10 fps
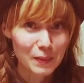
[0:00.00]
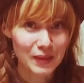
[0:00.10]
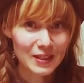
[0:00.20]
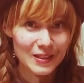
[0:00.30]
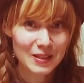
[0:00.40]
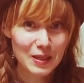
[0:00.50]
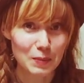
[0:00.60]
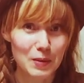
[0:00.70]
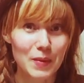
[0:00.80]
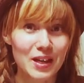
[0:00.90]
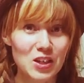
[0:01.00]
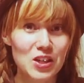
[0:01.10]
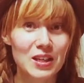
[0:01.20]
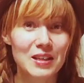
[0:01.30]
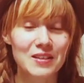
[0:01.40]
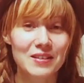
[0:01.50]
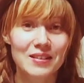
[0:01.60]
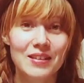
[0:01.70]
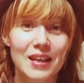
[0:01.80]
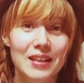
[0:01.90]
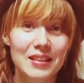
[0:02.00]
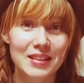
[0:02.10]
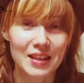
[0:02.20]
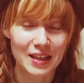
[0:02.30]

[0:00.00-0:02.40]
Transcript: please be my cheerleaders and